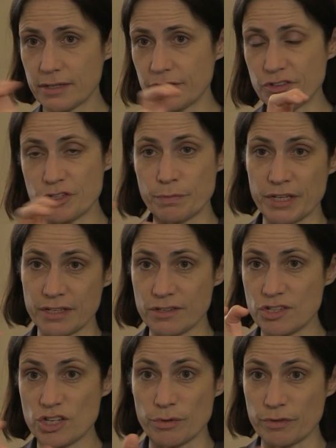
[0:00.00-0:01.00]
you to be in
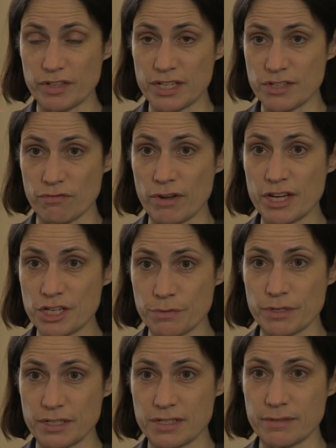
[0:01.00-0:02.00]
two of these
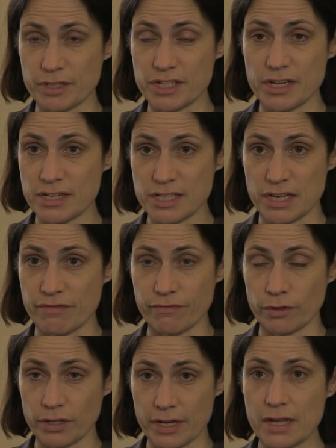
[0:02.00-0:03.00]
arrangements simultaneously
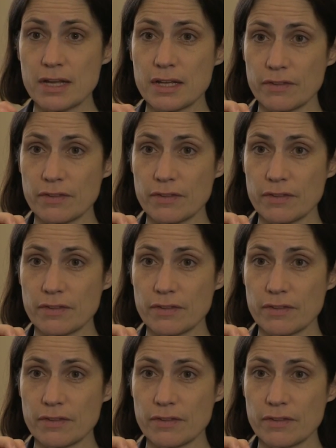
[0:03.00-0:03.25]
fully,